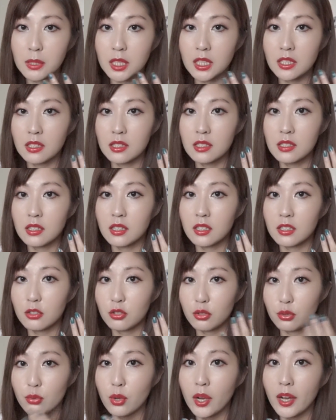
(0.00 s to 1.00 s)
because I
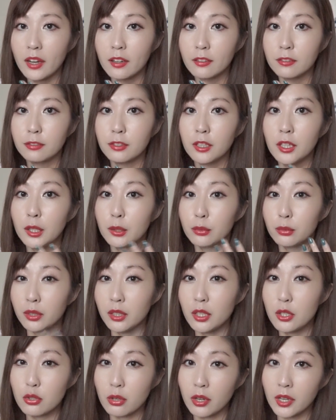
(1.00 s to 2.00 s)
do have
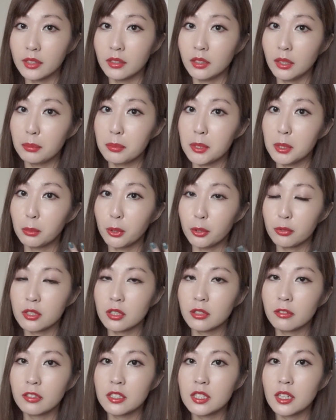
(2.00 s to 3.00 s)
really dry lips
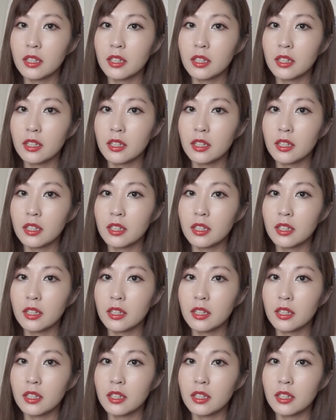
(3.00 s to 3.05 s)
most of the